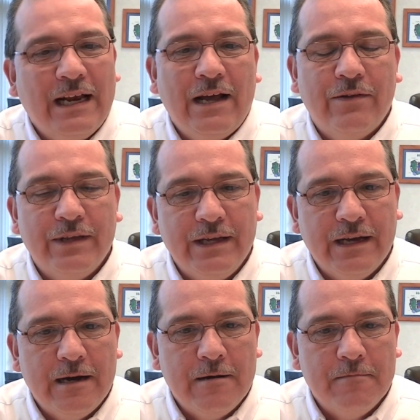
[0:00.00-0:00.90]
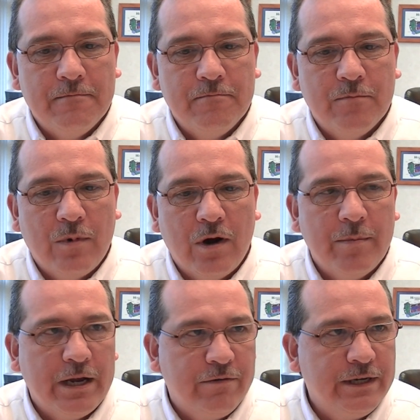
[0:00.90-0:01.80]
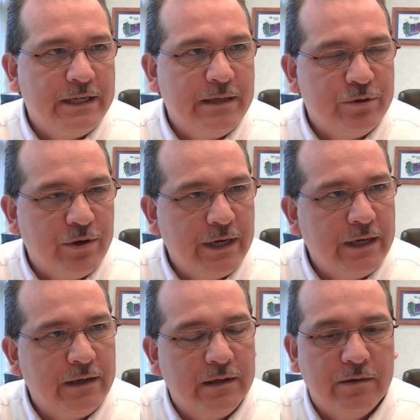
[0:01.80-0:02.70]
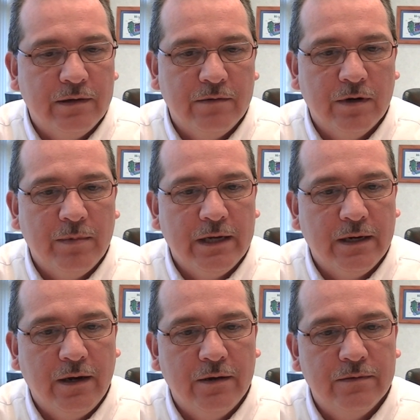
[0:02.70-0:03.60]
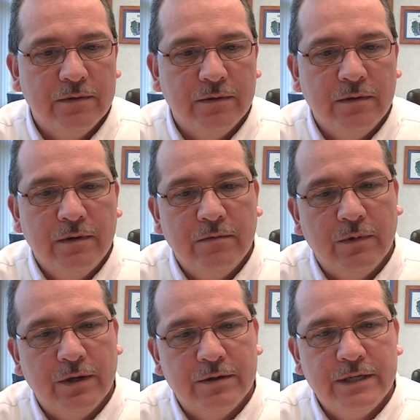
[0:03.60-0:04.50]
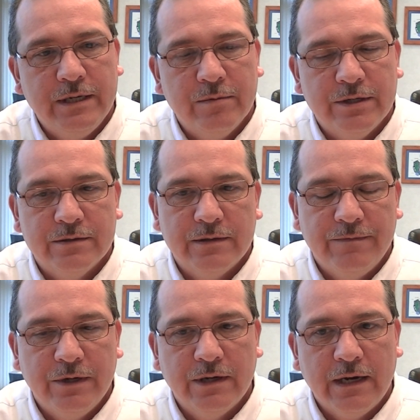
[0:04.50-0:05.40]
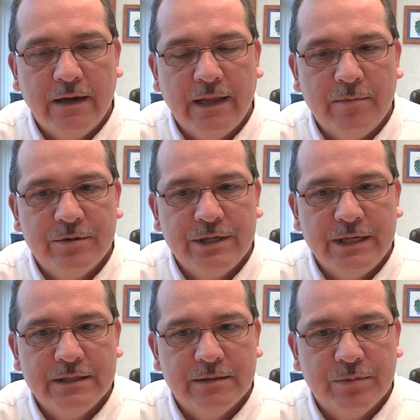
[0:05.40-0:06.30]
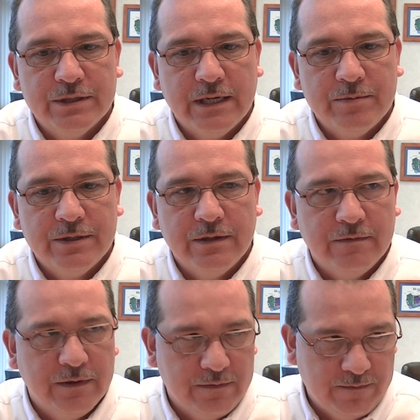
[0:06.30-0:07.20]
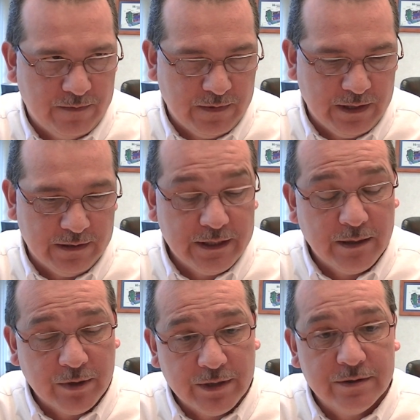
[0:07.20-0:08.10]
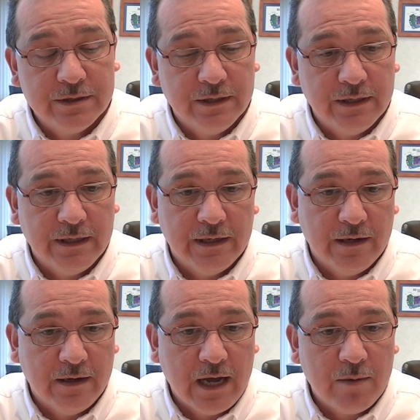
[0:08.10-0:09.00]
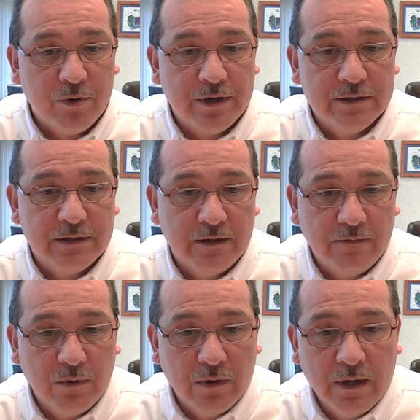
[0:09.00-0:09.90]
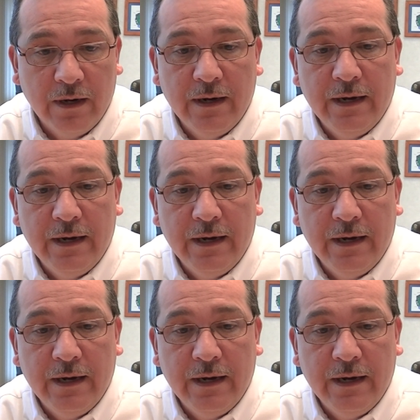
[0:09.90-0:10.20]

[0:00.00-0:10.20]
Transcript: at how the RMI Green Team training that we're about to go through with our team leaders, if you look at how that changes the perception of the team leaders and the operators on the floor,